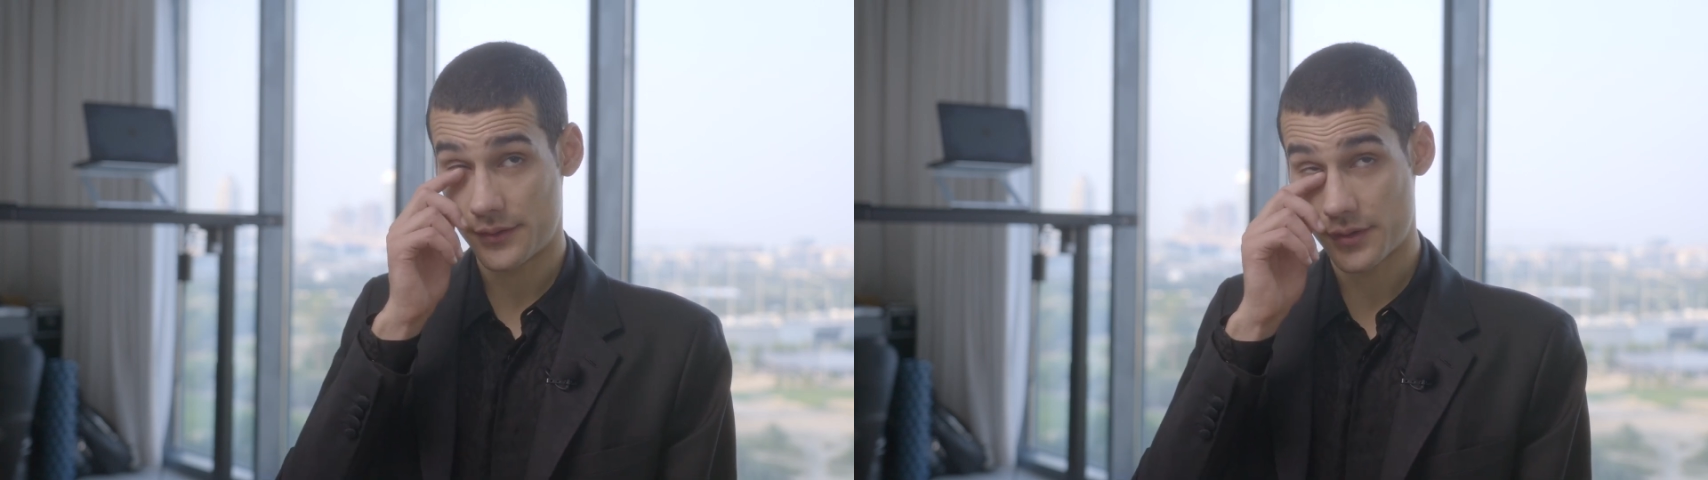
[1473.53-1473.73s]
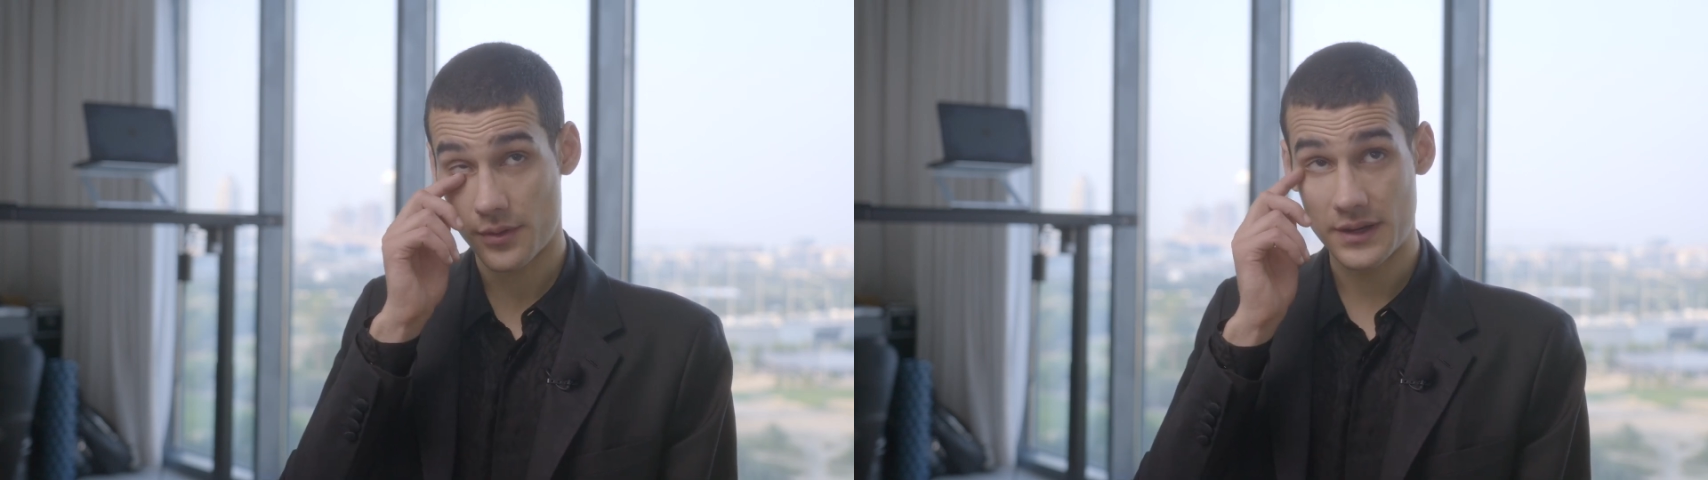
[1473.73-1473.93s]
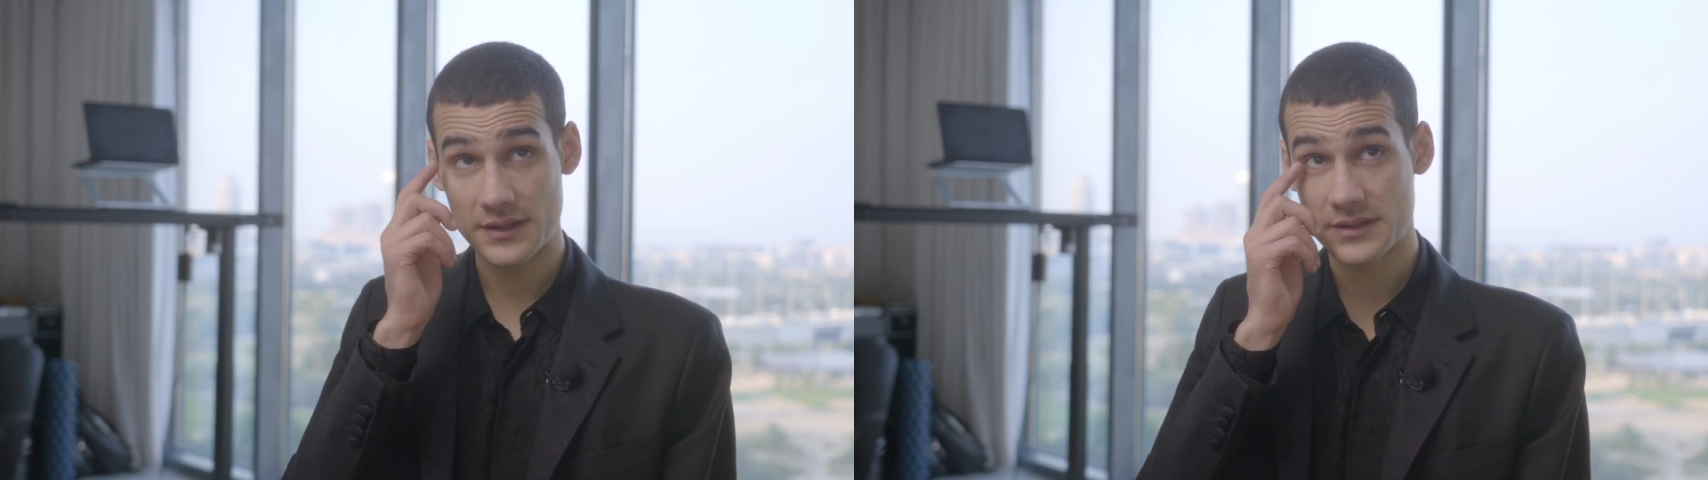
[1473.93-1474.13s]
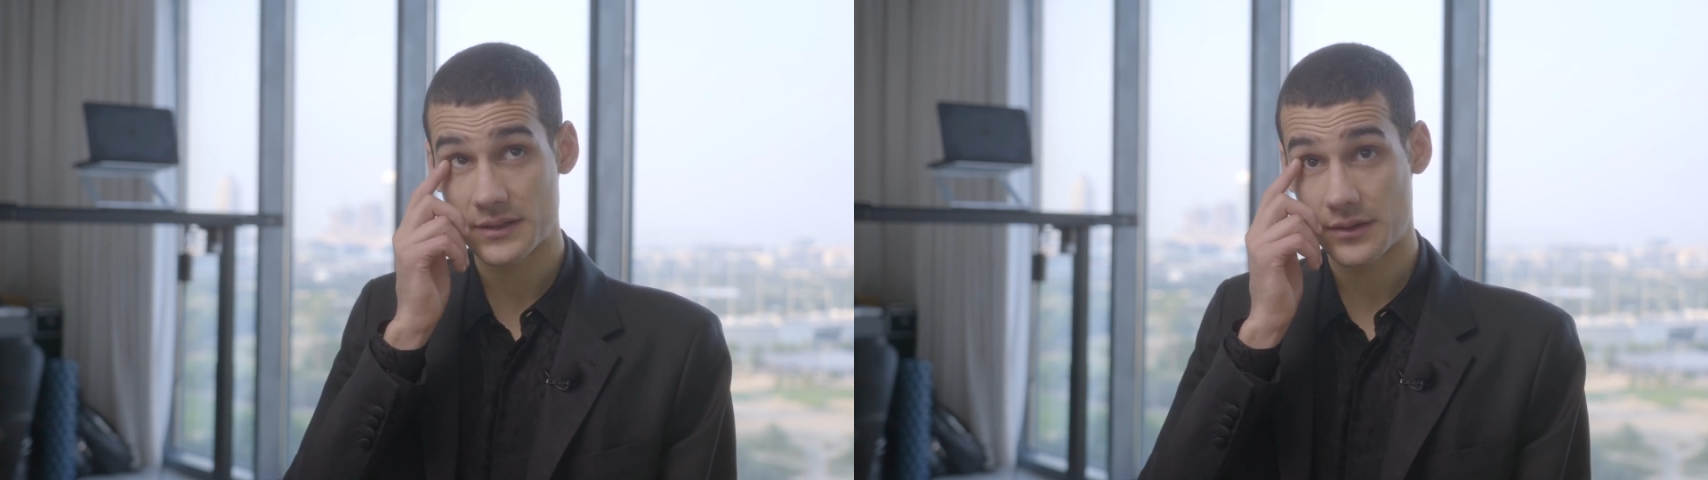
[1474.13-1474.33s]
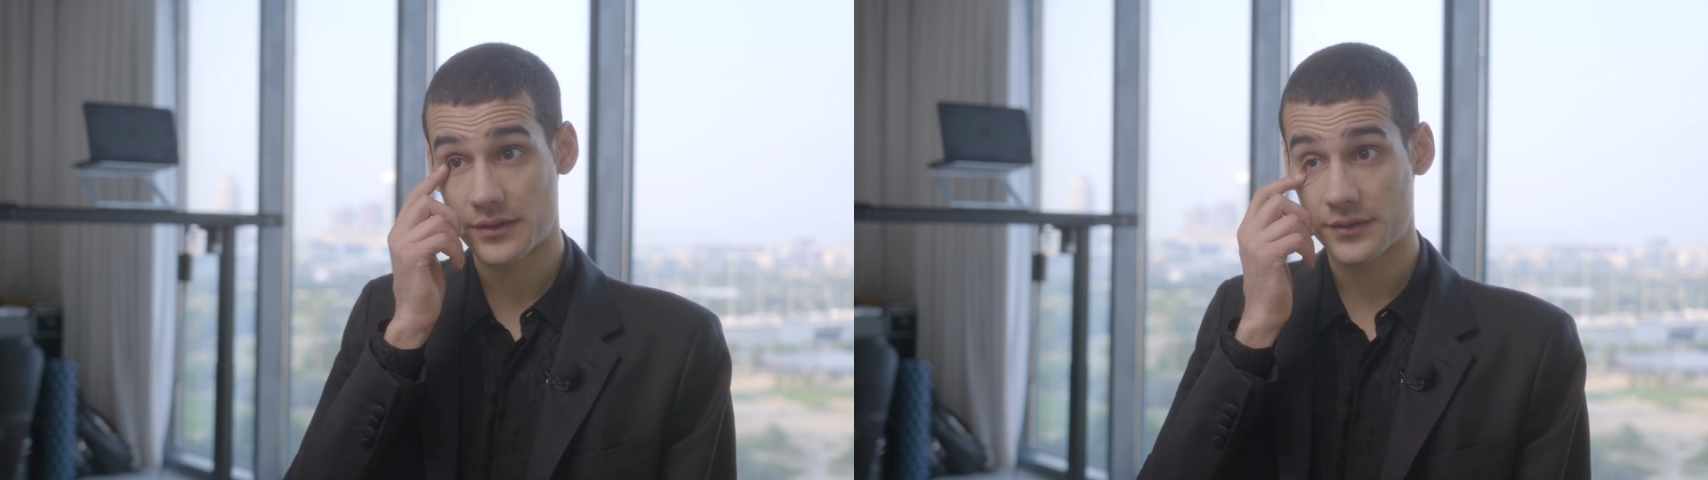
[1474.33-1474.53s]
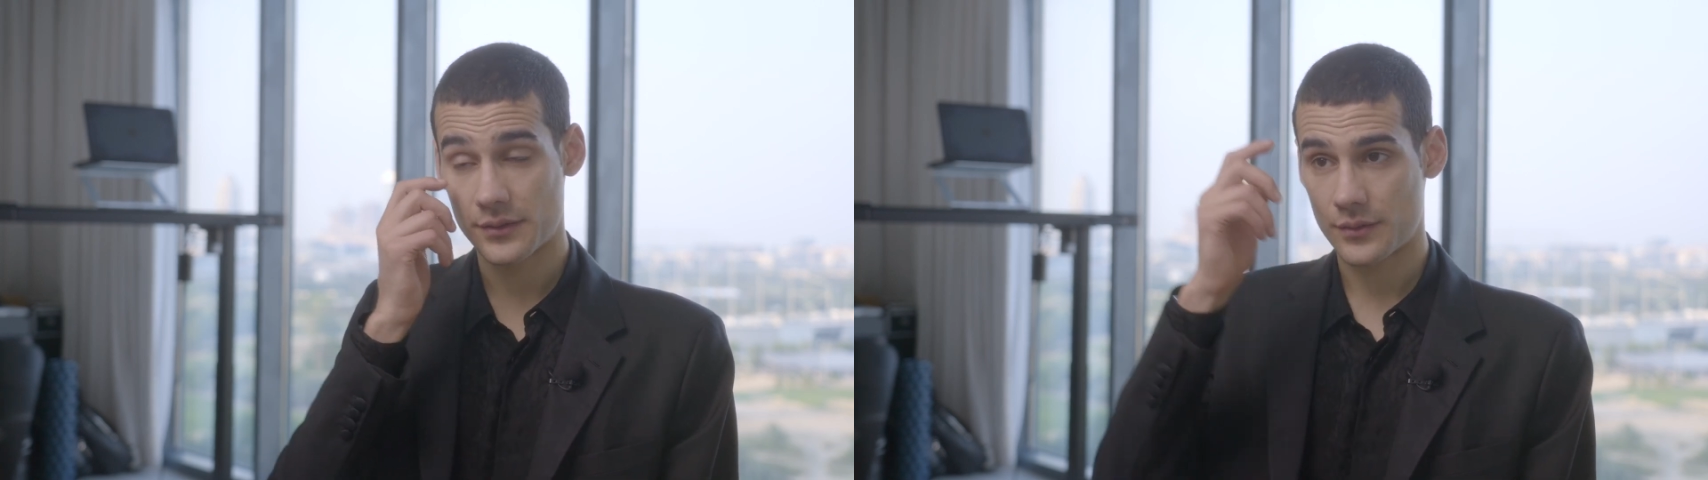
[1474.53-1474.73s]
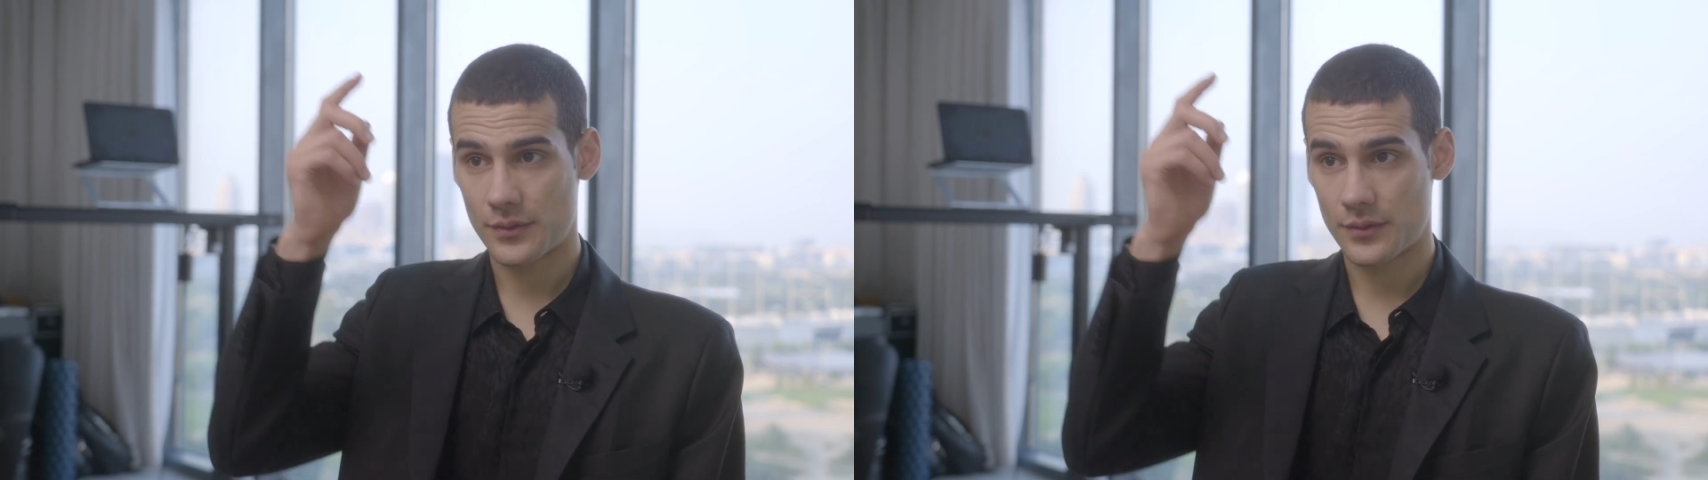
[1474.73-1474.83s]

So because